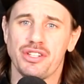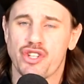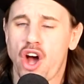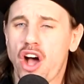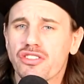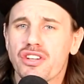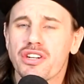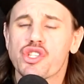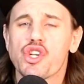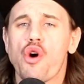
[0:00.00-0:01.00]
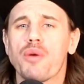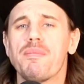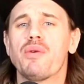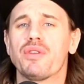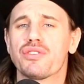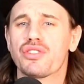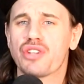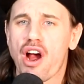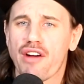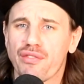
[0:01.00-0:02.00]
John's going to choke me with a
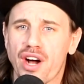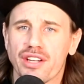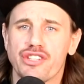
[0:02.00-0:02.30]
scarf while